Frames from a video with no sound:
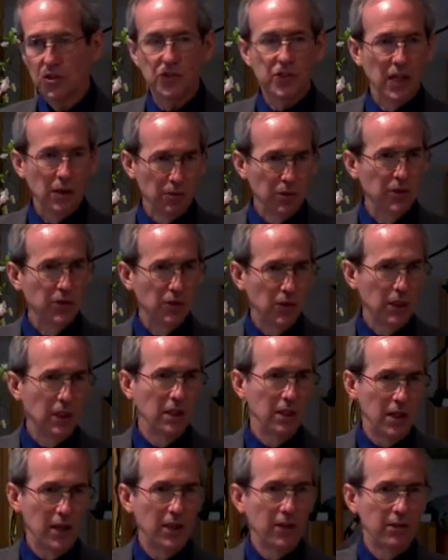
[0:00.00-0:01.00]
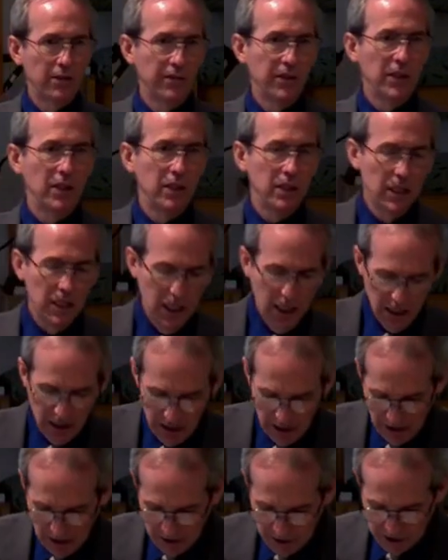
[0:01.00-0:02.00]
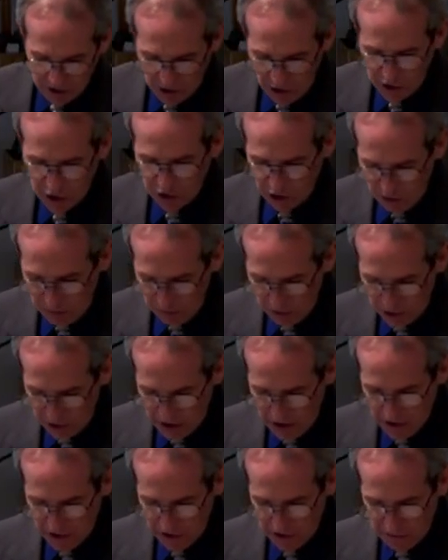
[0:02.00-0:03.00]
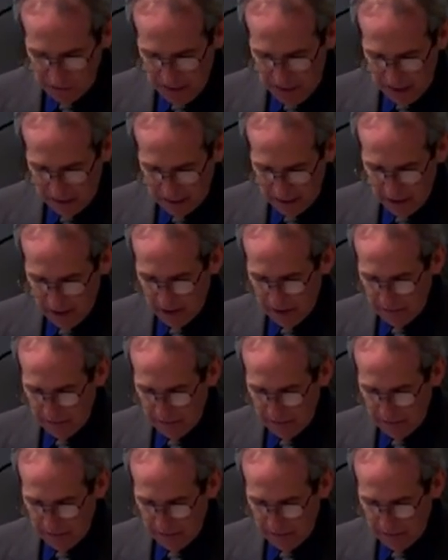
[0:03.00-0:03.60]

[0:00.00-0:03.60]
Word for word: that were doing a lot of the uh, surgical procedures back then.